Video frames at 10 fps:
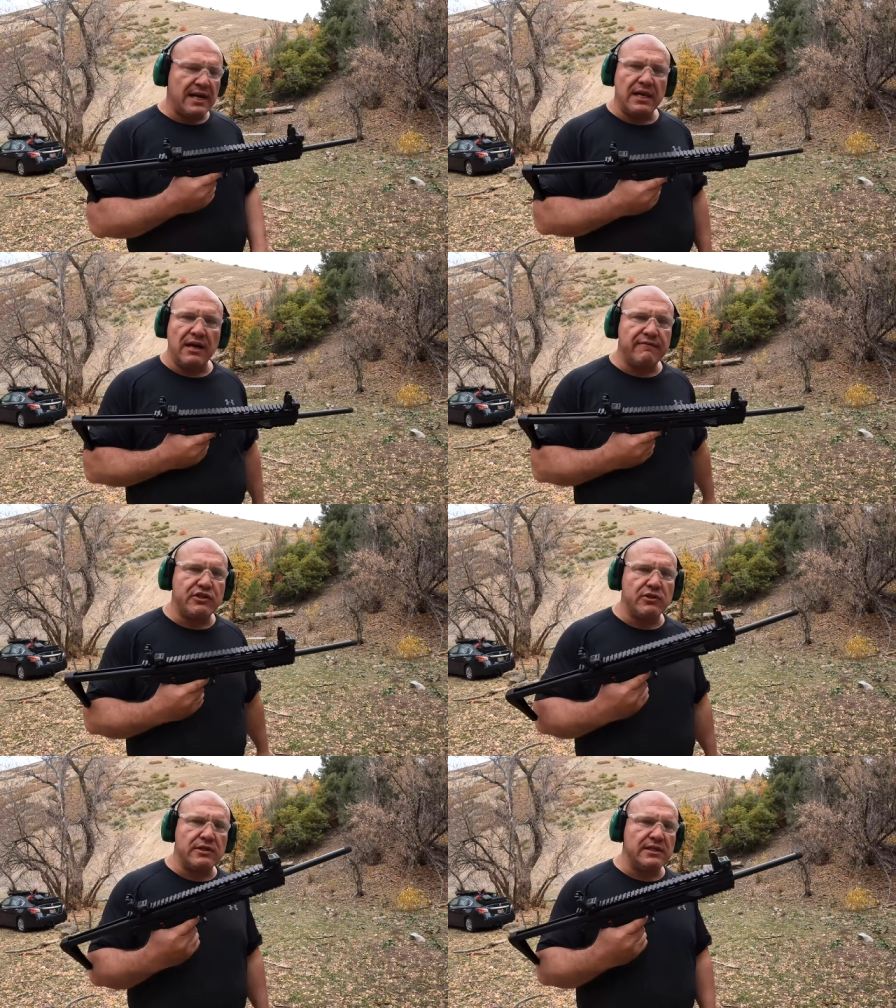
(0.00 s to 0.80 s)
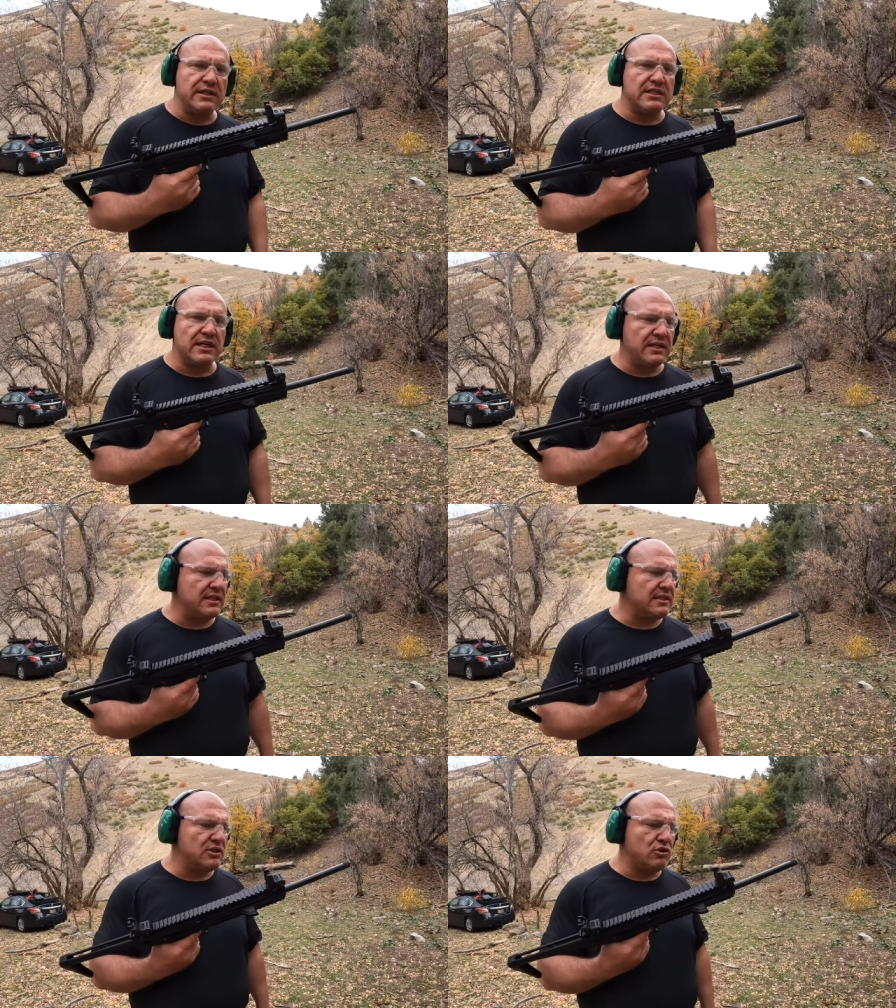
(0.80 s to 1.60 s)
I love shooting this gun.
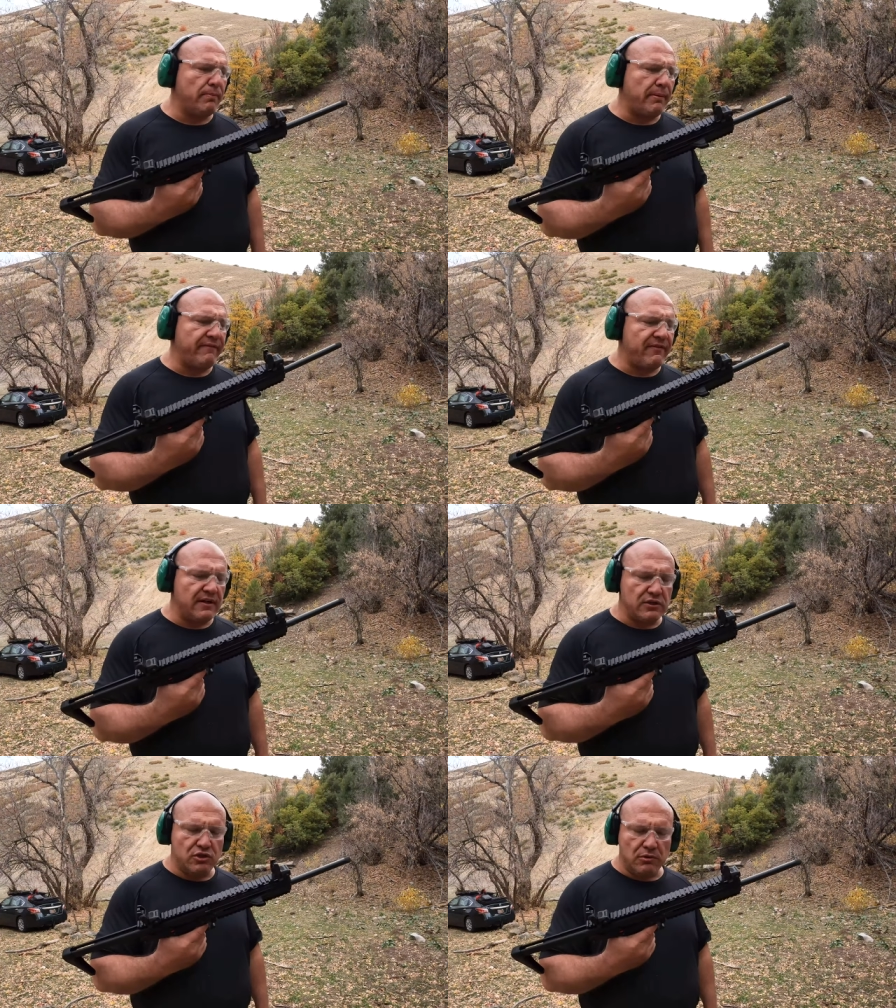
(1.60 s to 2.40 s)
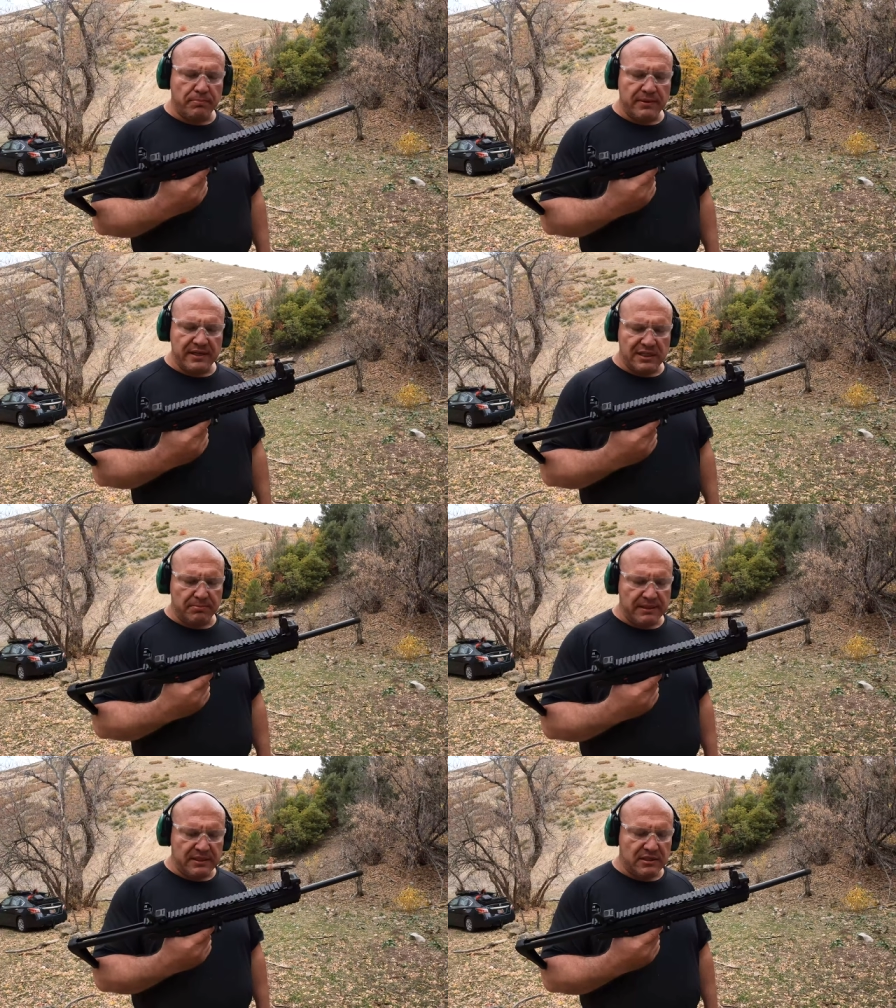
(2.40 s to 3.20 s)
This is super fun, super
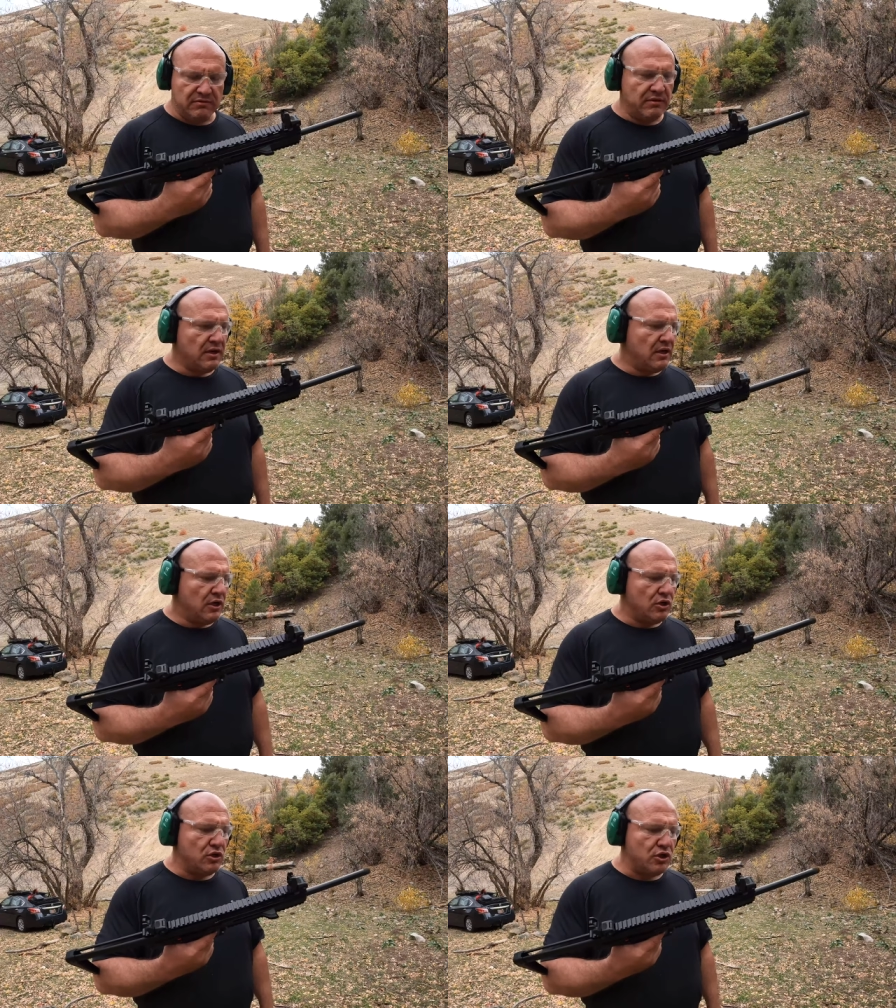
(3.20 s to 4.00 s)
inexpensive to